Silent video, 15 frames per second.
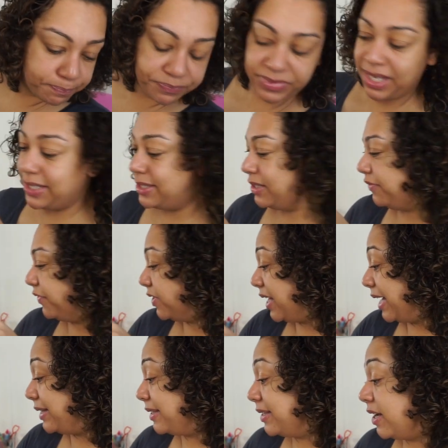that's it for
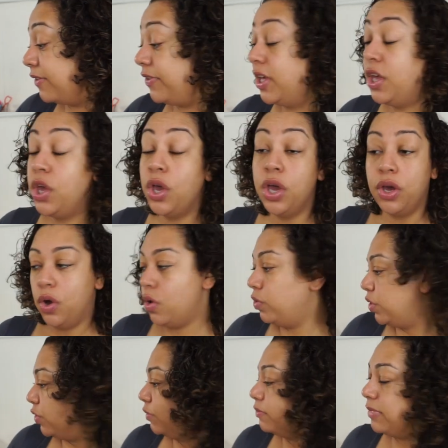that stuff. Oh
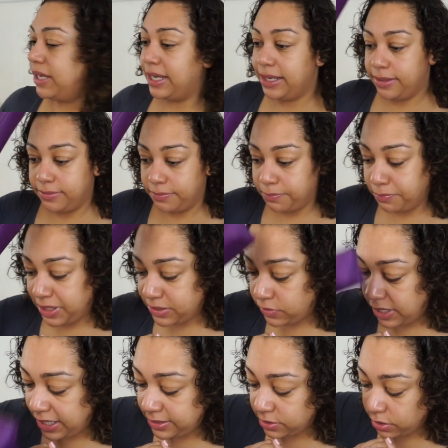no, my pencil
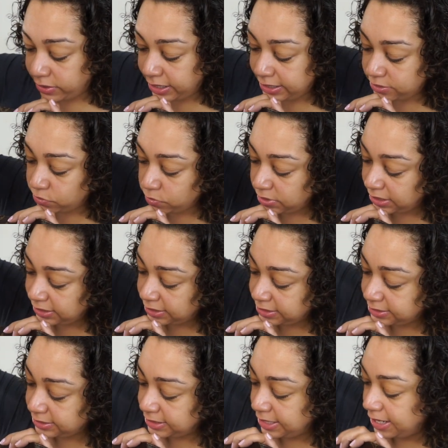case. Sorry, I do need
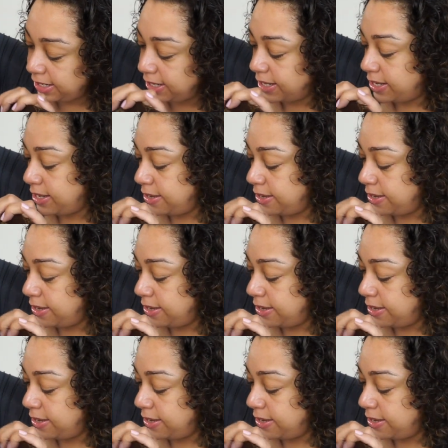this today.